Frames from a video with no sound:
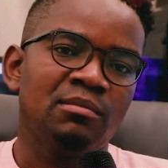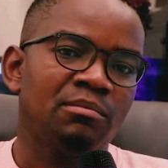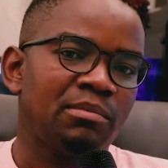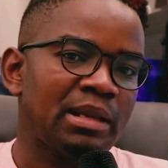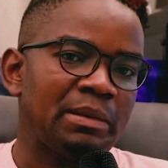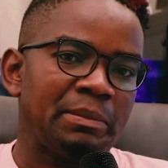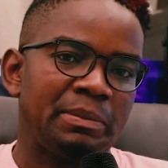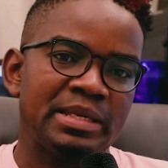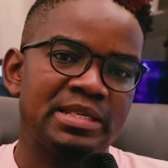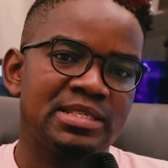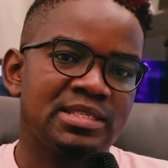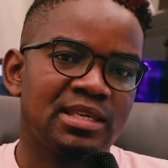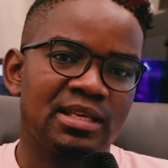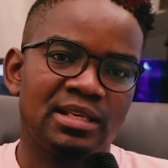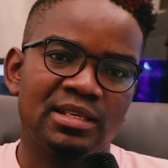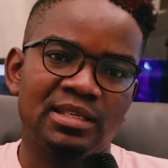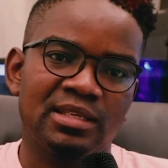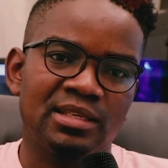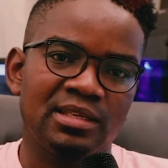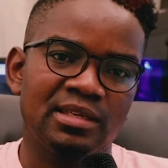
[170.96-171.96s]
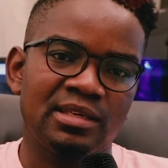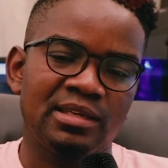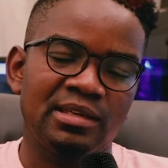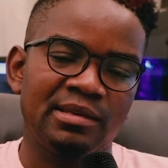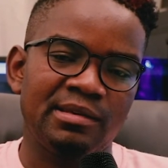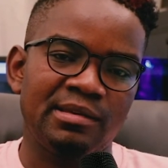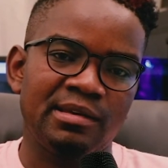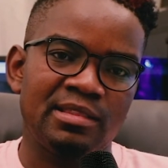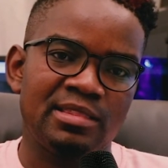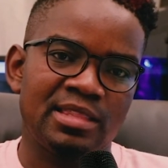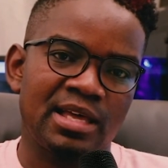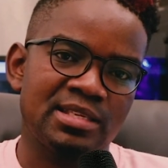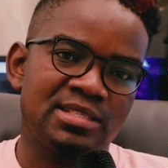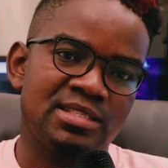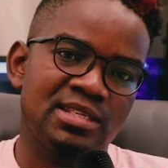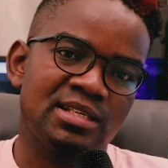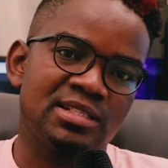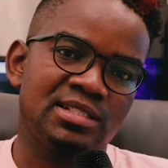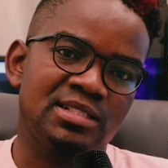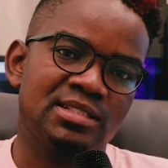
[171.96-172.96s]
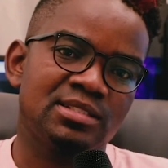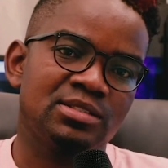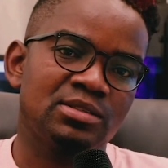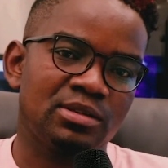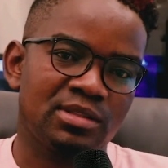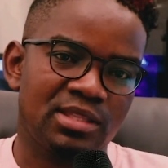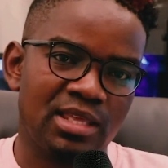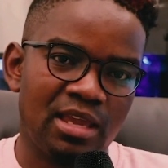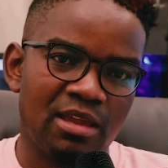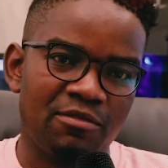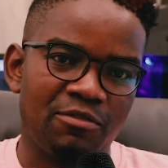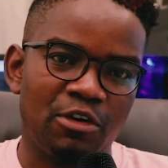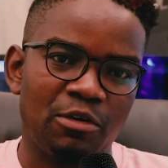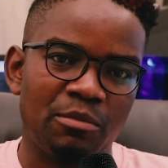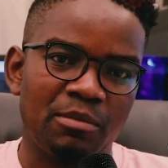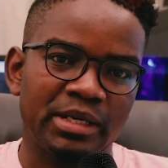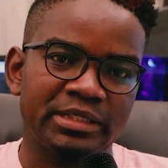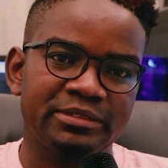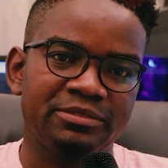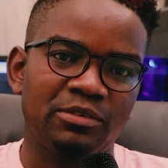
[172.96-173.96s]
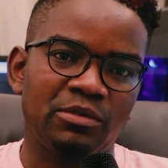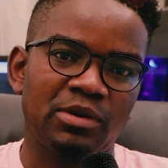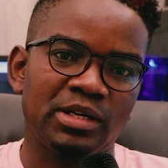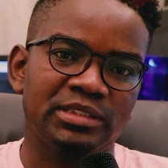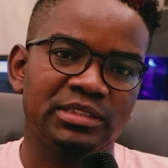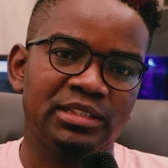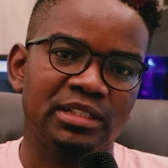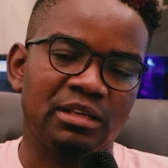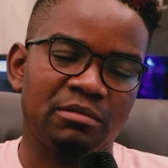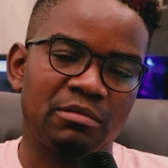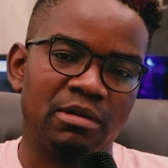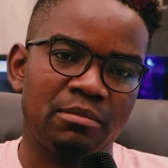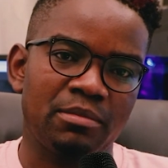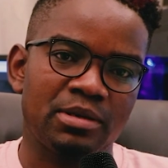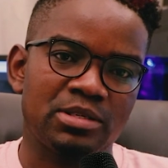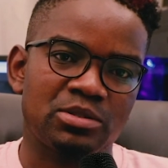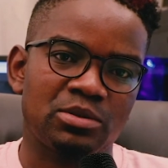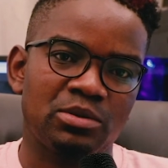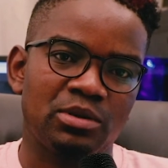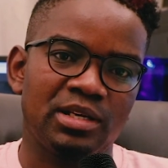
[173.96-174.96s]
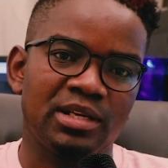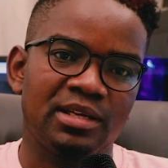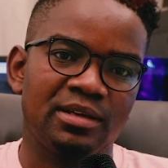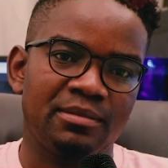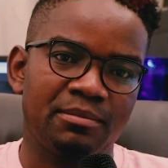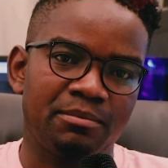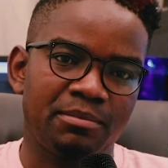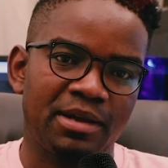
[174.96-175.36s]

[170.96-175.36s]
But basically, that's it. So thank you very much for watching Remember's Corner.